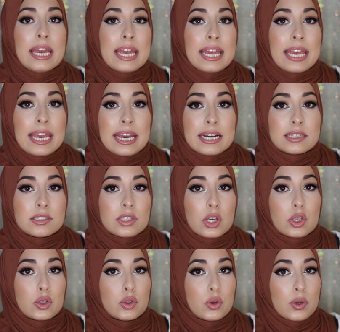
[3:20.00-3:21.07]
and
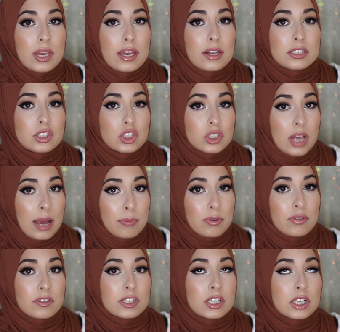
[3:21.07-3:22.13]
you can shop
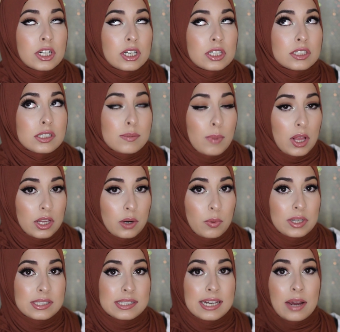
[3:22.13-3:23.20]
for smaller
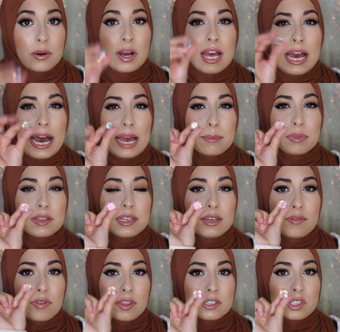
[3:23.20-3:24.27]
ones. Now, I
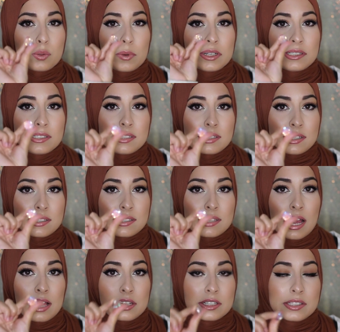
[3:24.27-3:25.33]
believe this one is
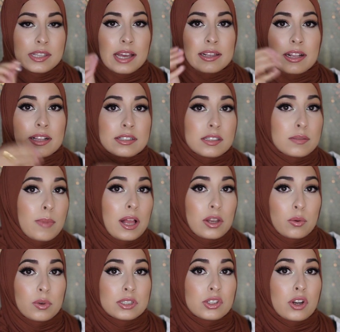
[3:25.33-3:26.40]
$6, and then the
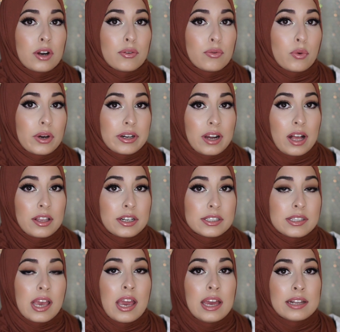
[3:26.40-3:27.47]
smaller ones are
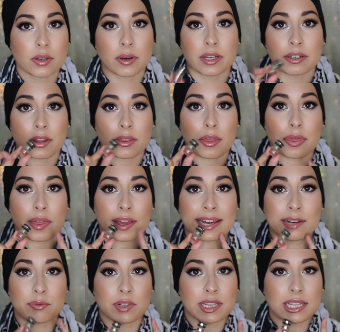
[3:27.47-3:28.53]
$4. So another thing
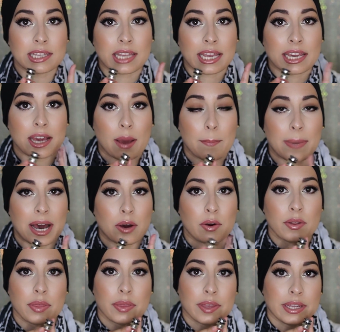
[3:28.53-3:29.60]
I really like
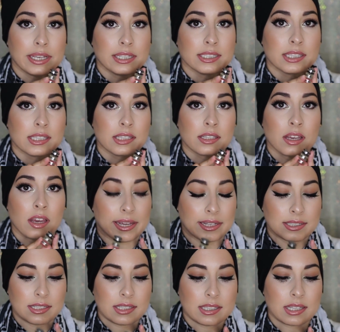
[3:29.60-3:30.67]
about these
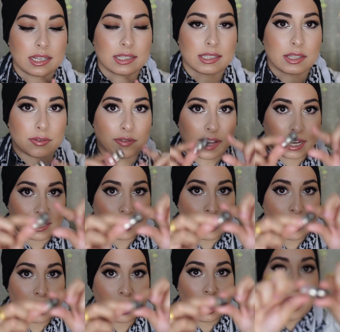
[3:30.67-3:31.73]
pins is the fact
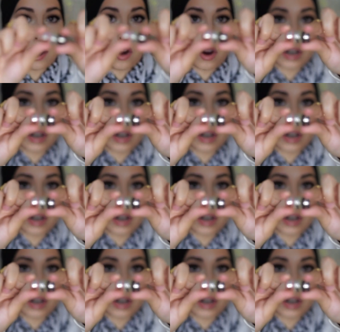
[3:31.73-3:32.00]
that it's not